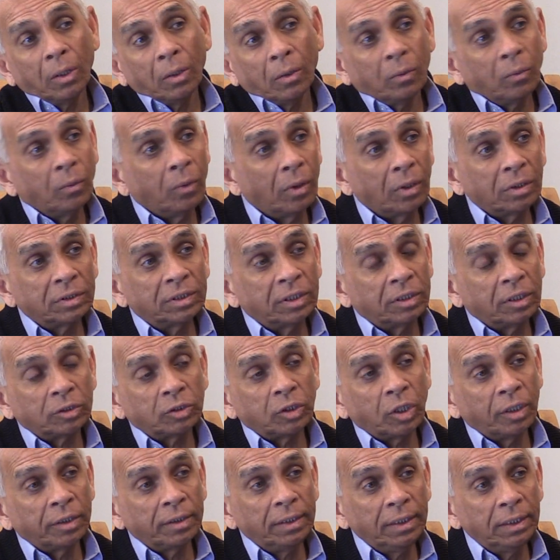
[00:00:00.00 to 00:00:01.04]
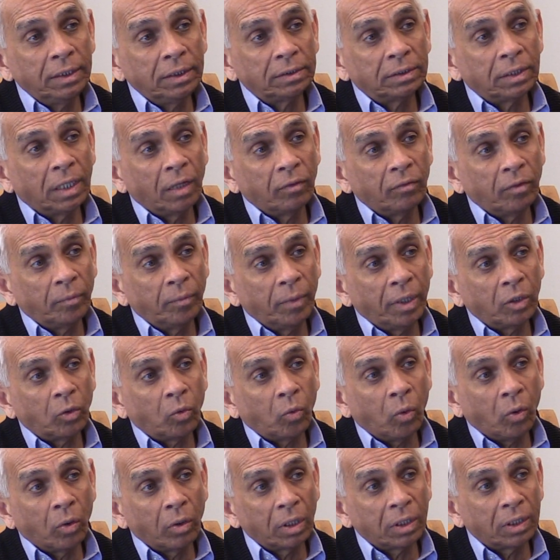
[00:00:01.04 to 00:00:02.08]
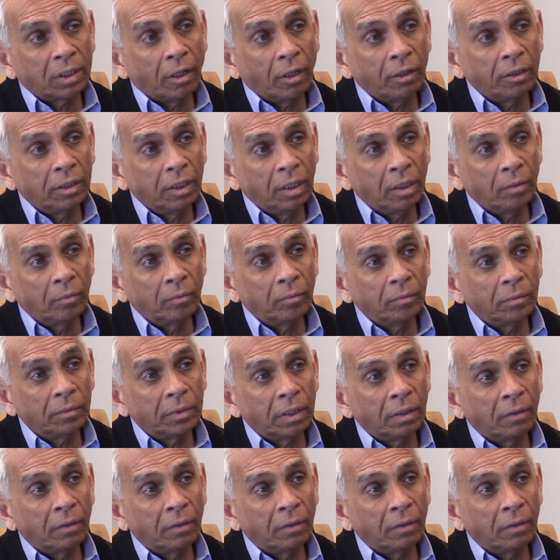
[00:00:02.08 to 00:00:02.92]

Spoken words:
was that the Chinese government quarantined him,